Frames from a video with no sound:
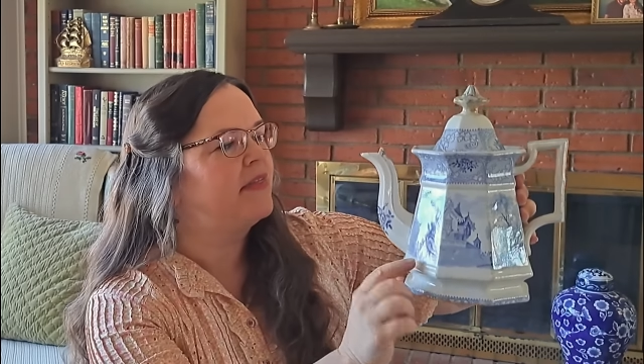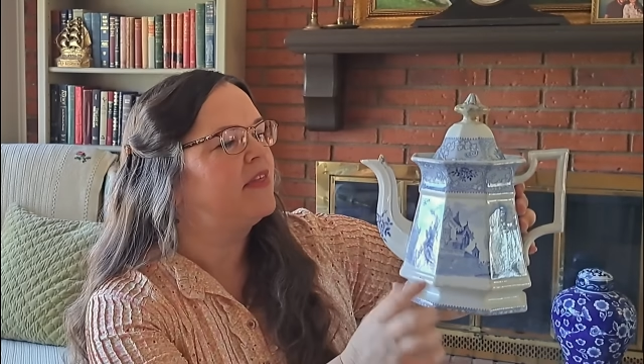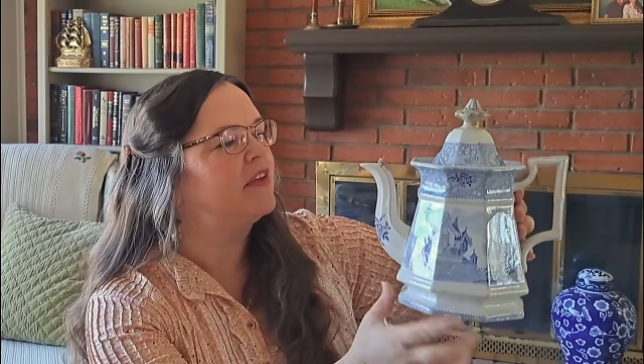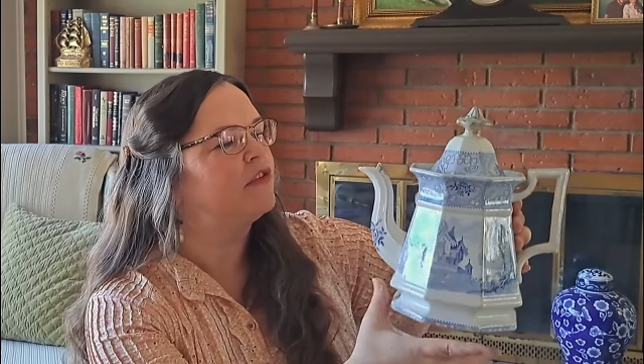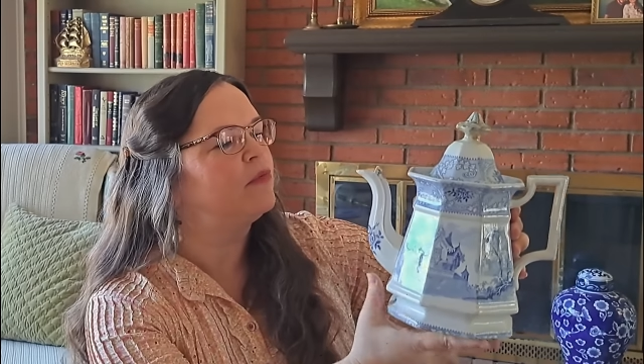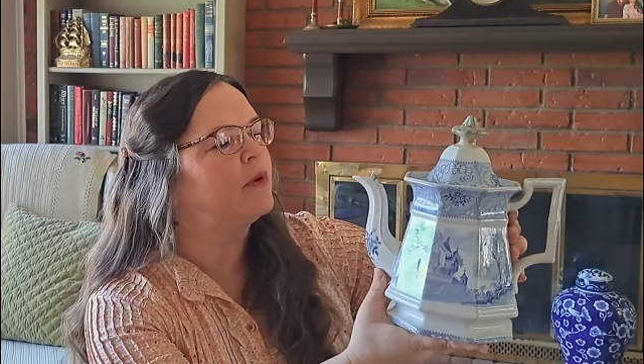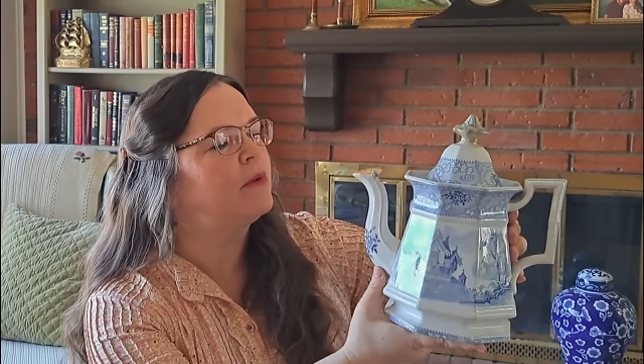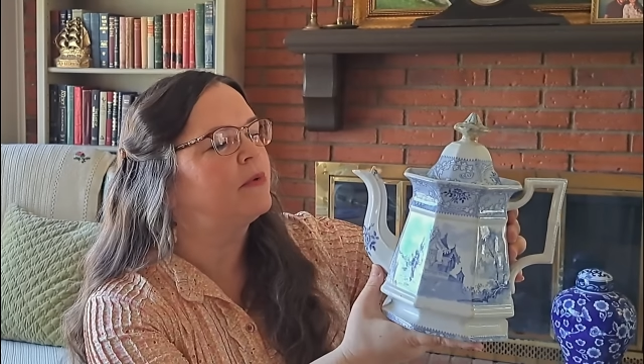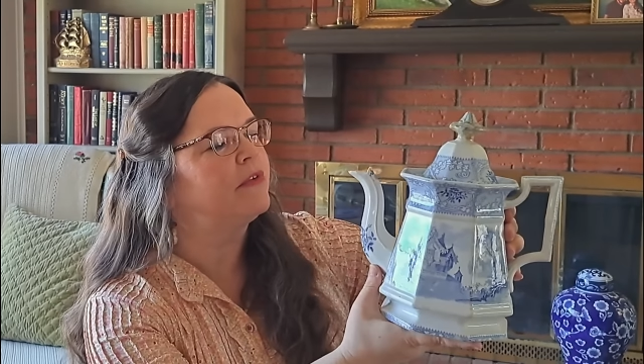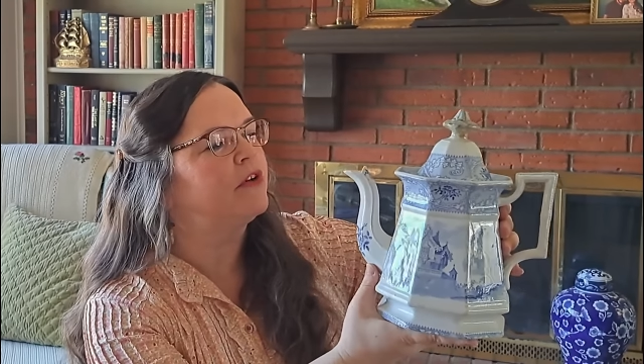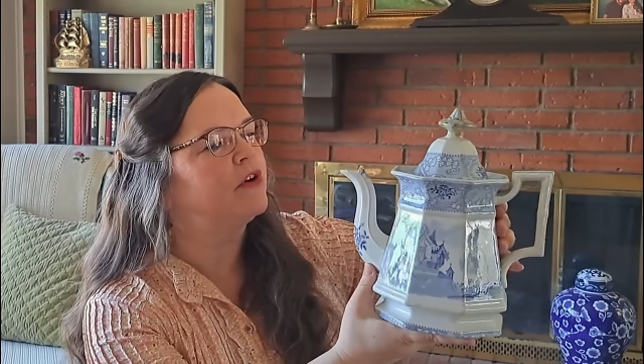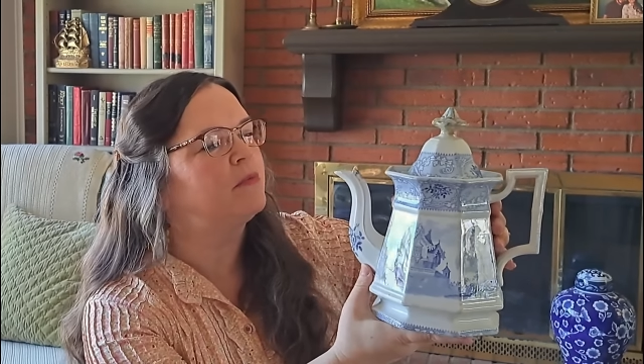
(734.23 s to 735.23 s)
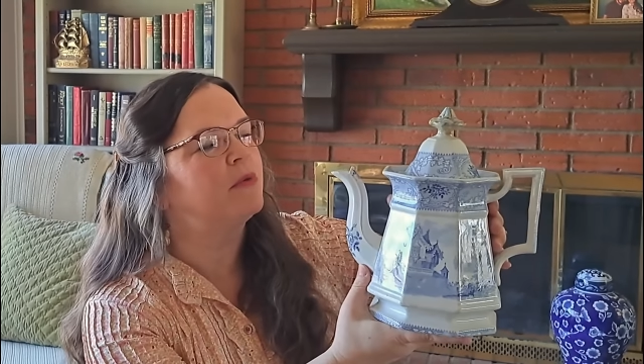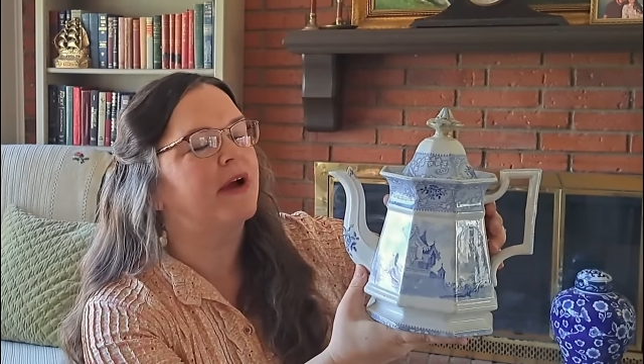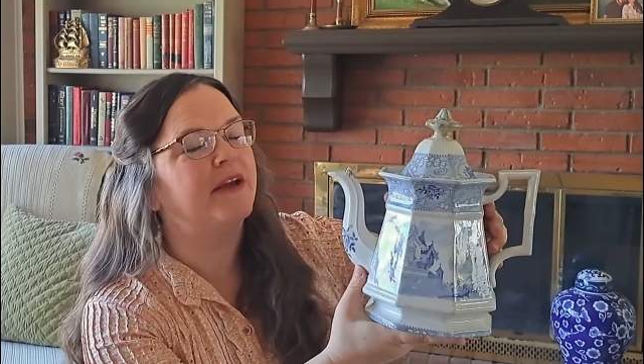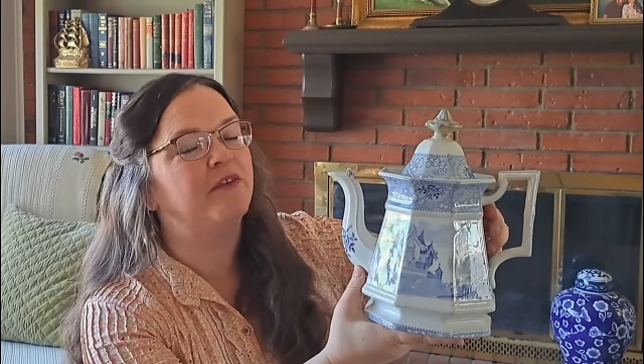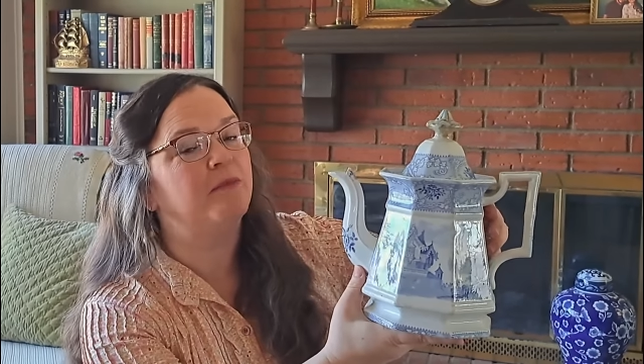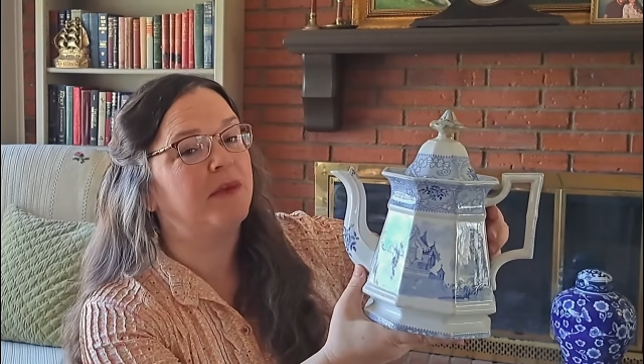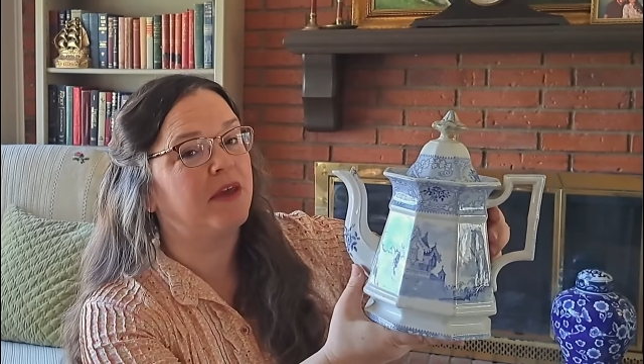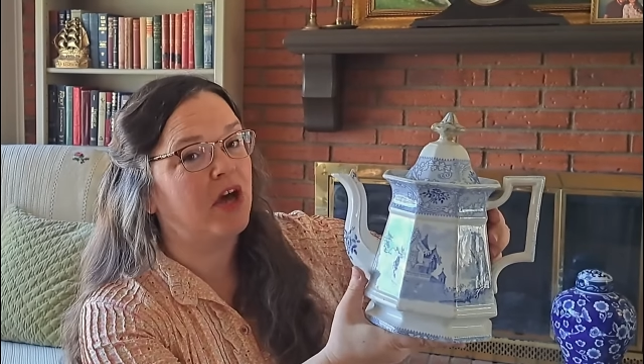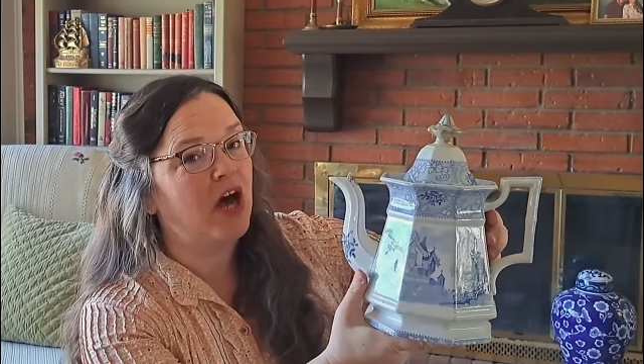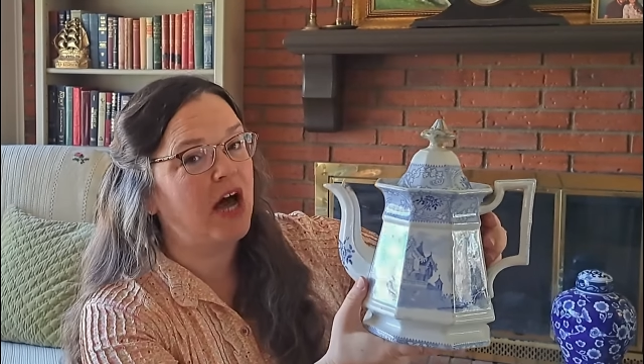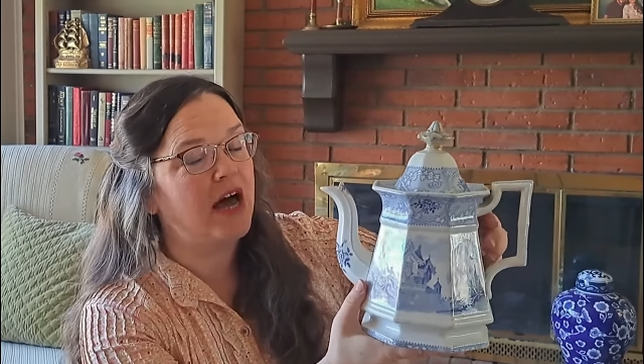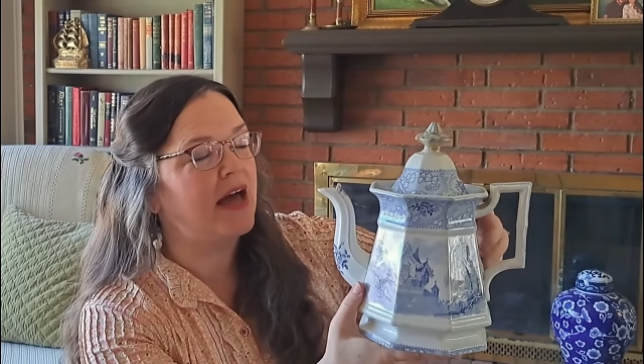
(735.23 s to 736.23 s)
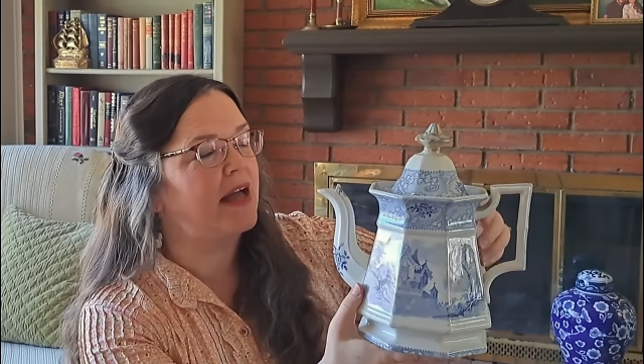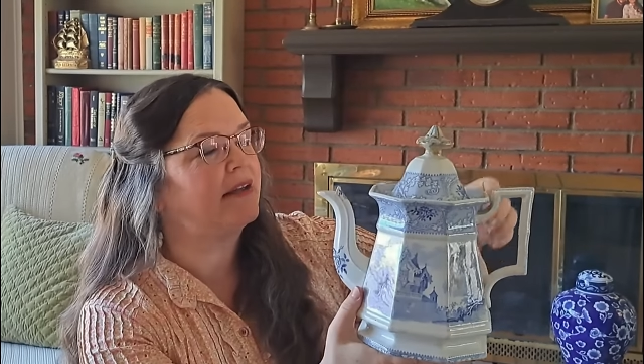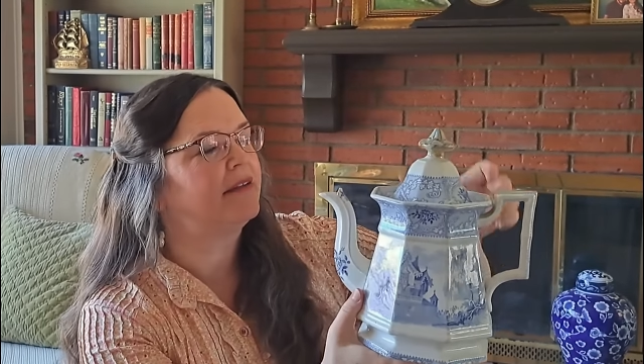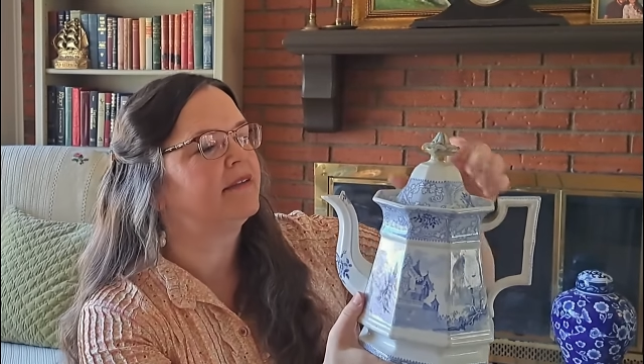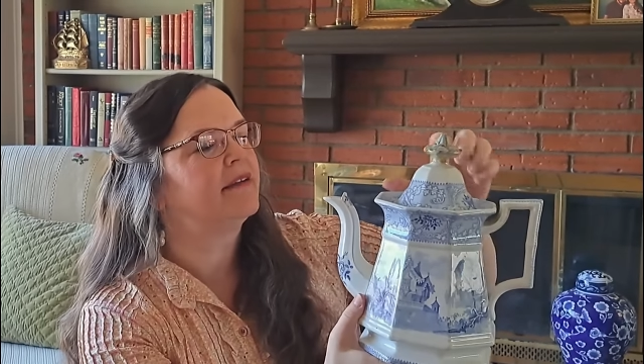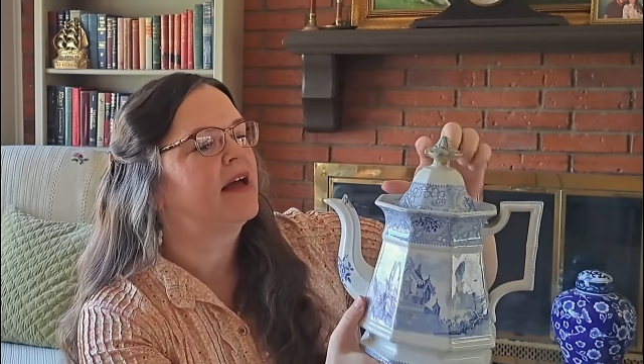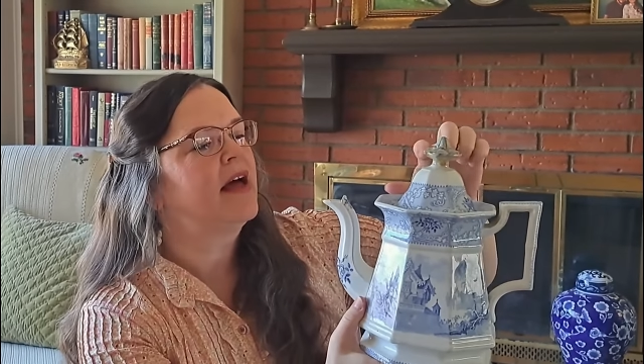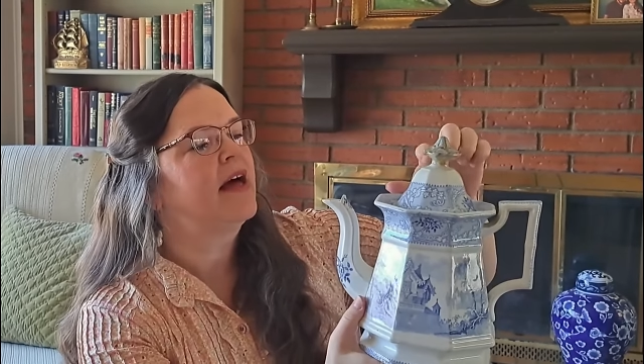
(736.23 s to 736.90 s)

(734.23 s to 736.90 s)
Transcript: This one was a good price because